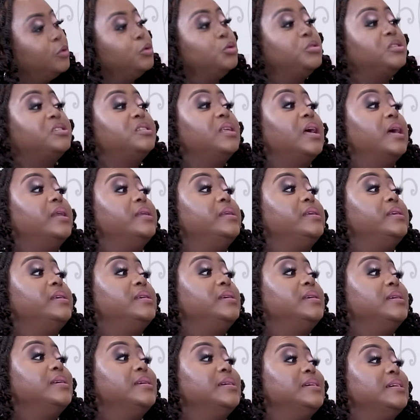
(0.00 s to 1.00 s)
lo
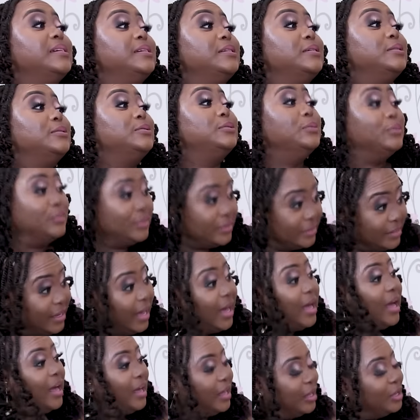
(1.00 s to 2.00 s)
go to study
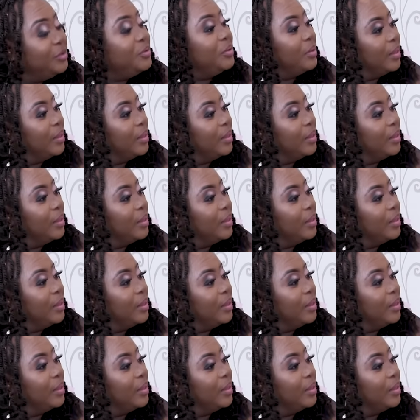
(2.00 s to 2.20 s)
yeah.